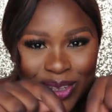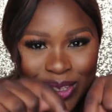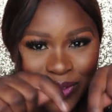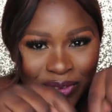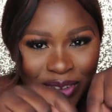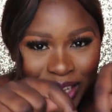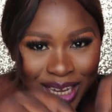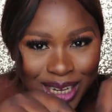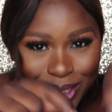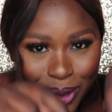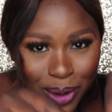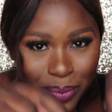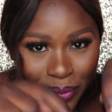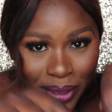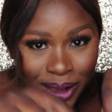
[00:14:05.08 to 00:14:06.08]

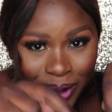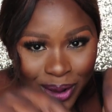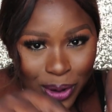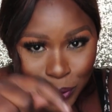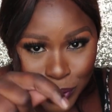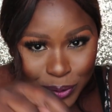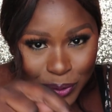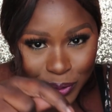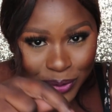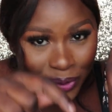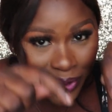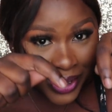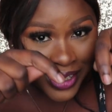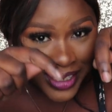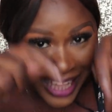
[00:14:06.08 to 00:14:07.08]
notification bell
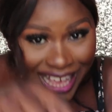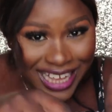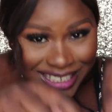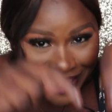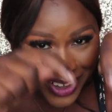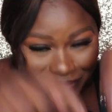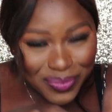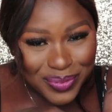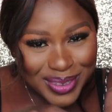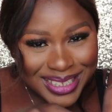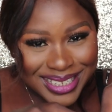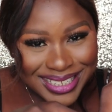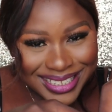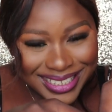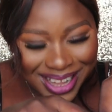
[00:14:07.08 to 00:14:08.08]
also. Yeah, just
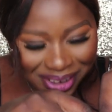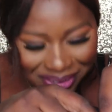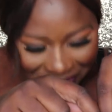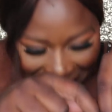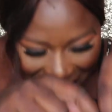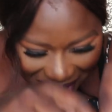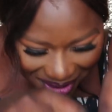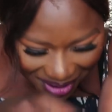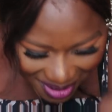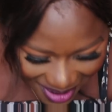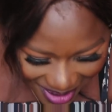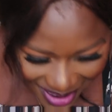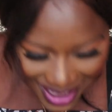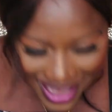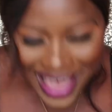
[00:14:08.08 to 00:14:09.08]
put it now.
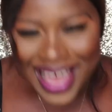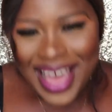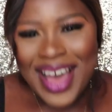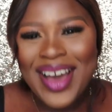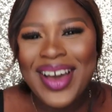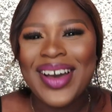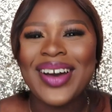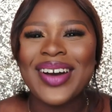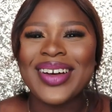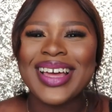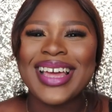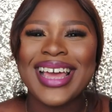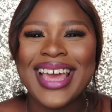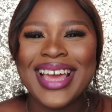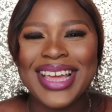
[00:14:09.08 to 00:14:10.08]

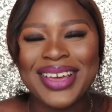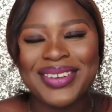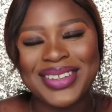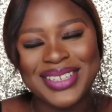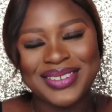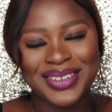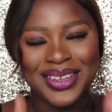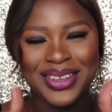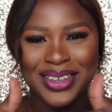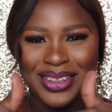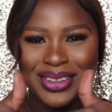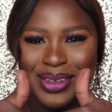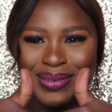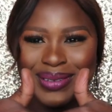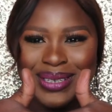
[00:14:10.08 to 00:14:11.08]
Okay, give this video a
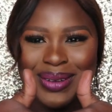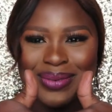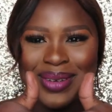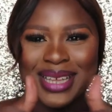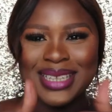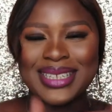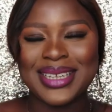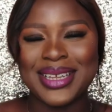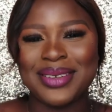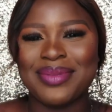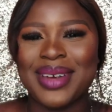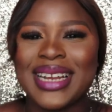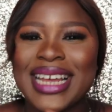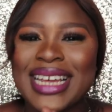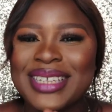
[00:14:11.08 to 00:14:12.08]
thumbs up and see you
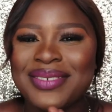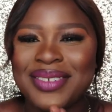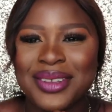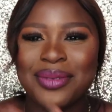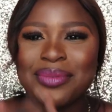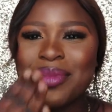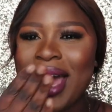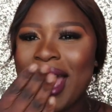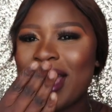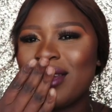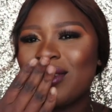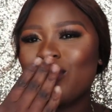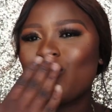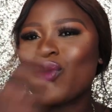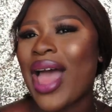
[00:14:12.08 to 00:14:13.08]
in my next video. Bye.